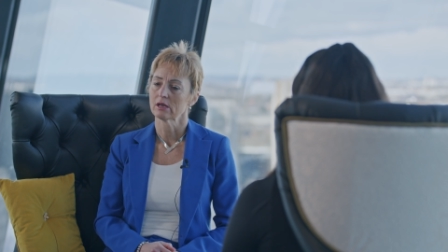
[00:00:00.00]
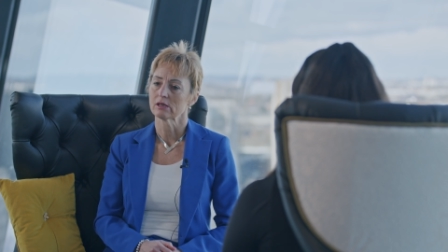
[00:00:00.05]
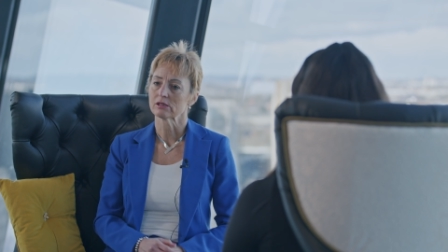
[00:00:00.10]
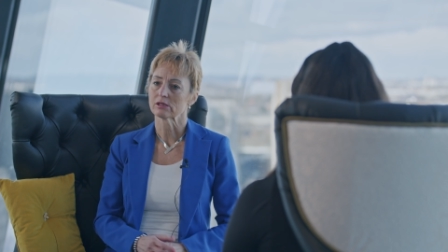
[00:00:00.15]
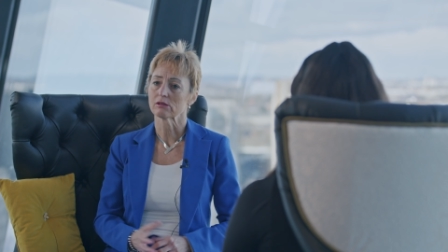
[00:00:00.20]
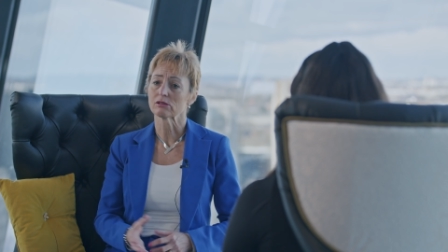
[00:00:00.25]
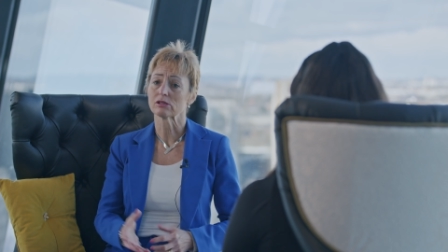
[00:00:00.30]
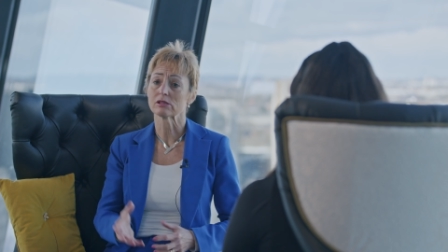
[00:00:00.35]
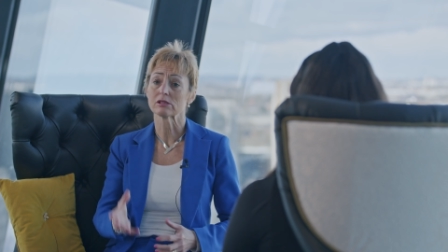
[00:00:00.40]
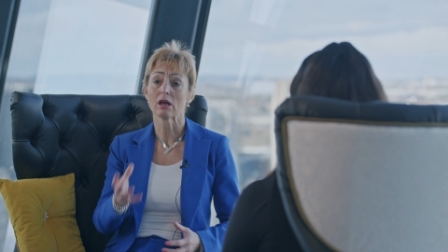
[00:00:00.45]

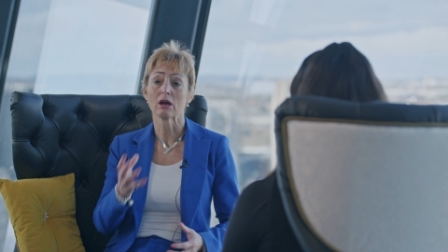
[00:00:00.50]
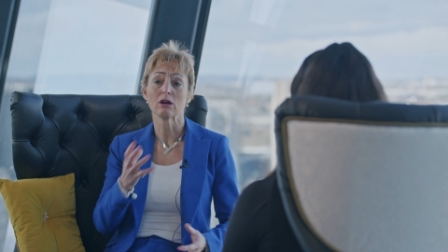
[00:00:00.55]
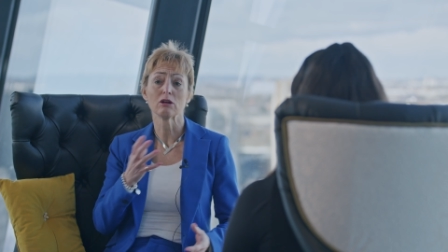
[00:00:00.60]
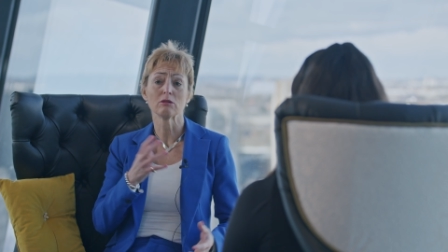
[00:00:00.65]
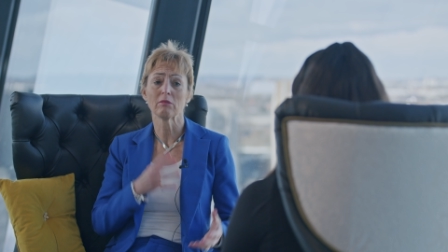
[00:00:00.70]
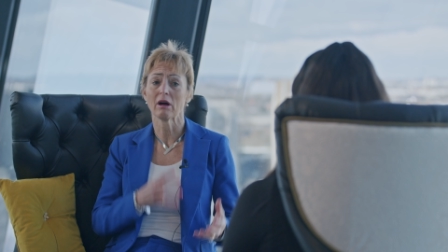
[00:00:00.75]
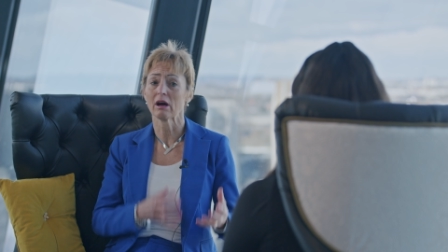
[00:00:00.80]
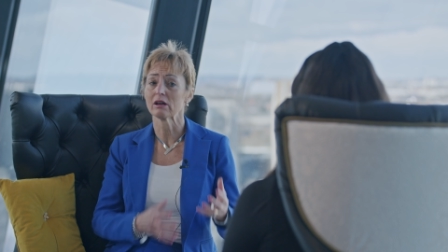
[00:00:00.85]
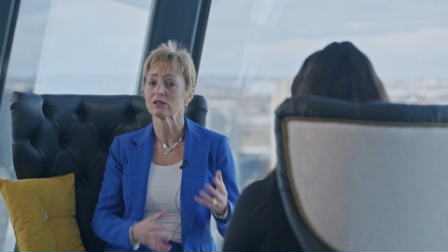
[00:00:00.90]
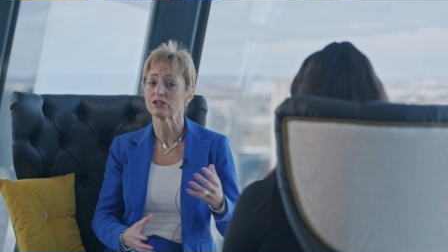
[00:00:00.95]
So so yeah.
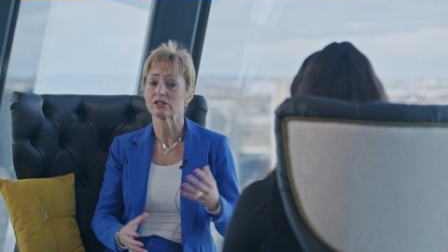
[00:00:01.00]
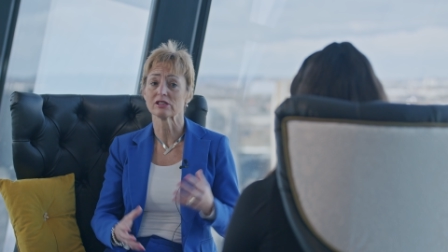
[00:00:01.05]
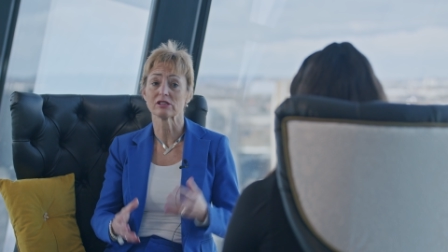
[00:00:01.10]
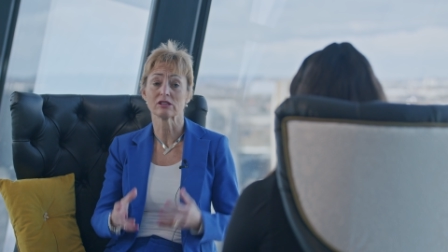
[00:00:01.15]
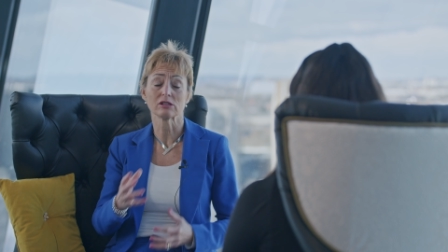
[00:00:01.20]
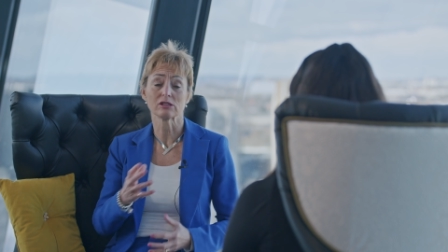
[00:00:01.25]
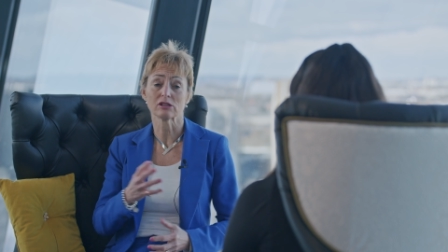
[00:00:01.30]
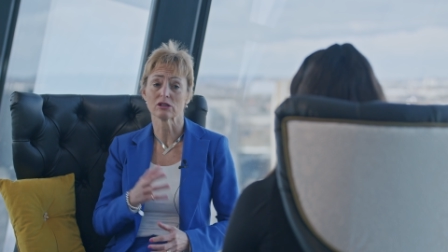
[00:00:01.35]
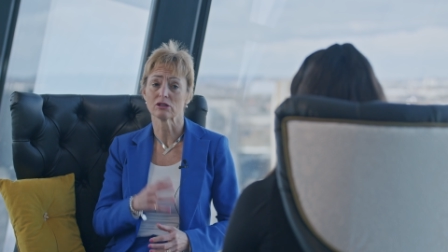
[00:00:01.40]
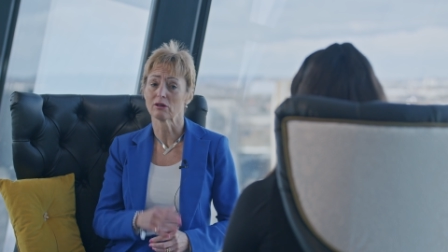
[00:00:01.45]
much is
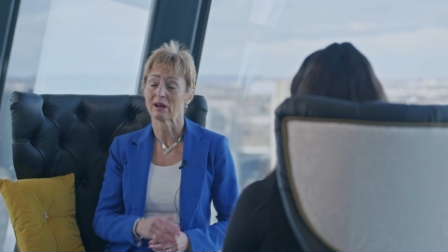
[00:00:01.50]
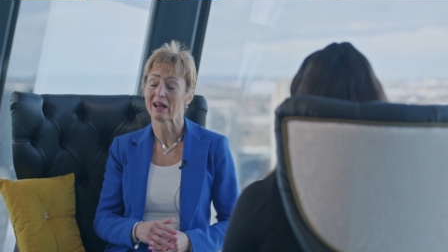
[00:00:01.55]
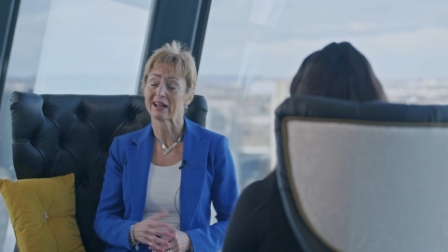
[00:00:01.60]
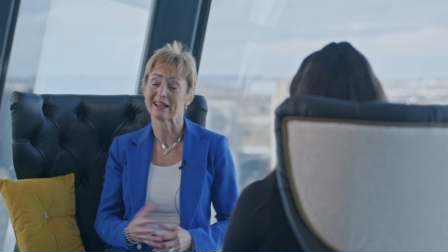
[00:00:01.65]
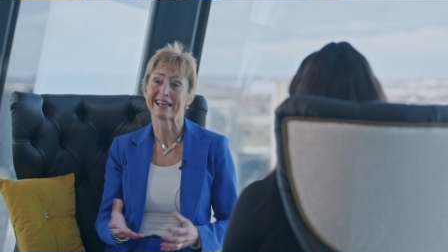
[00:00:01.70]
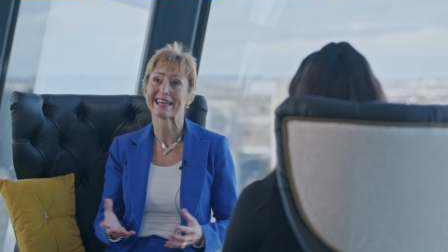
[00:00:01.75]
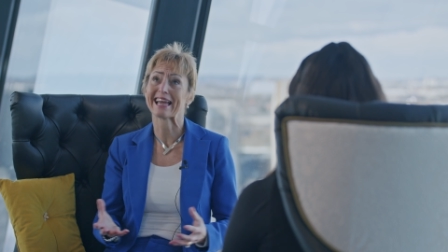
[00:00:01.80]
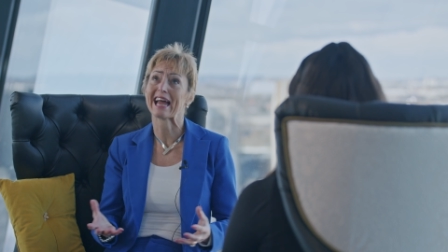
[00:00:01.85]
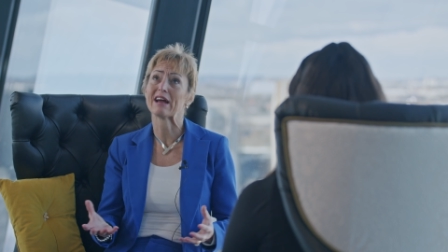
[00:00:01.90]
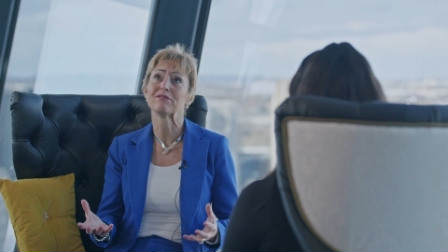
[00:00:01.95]
to do uh,
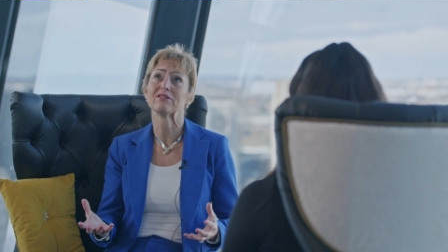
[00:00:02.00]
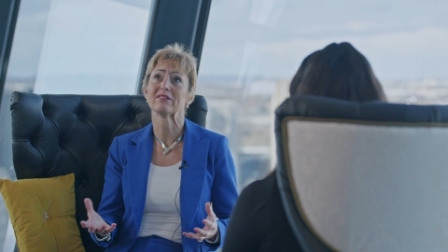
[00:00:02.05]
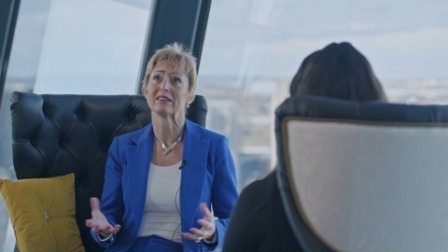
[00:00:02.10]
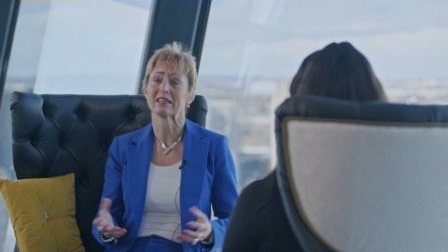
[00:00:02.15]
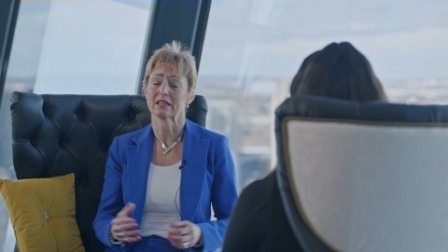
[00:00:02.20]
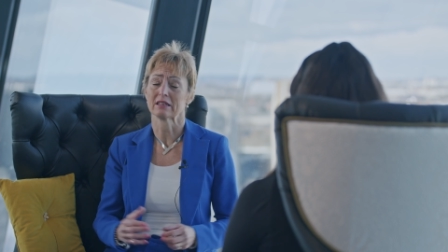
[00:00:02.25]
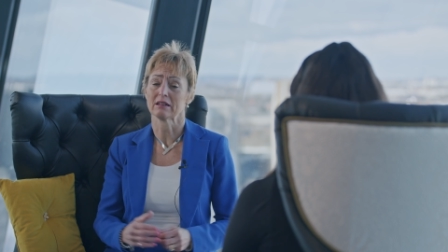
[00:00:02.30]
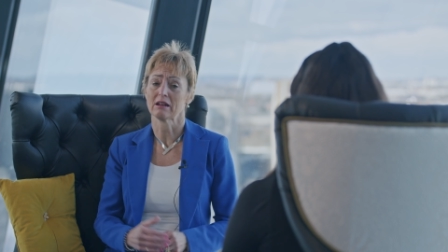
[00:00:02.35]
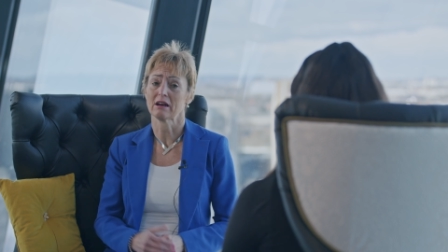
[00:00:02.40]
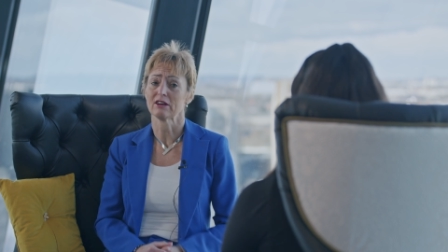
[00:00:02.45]
like
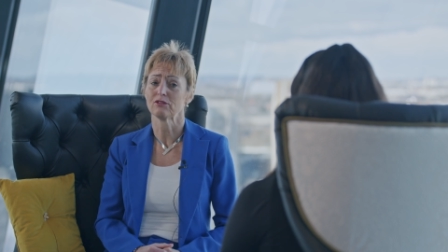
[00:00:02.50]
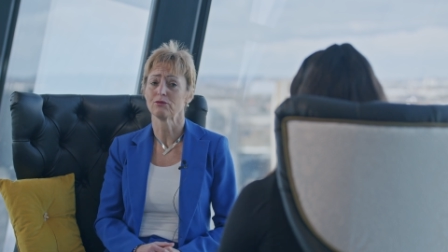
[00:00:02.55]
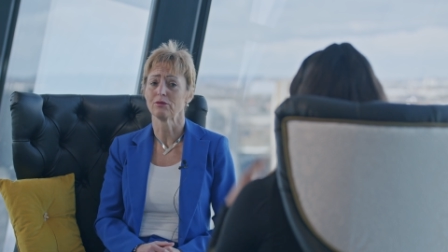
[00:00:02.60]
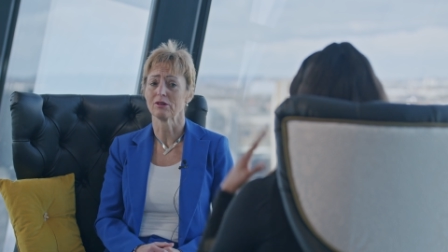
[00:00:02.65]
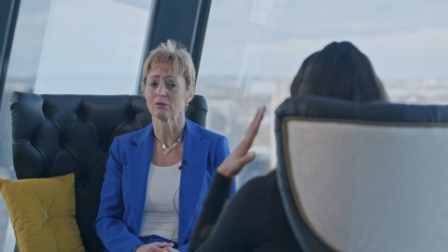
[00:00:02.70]
everything in life mindset.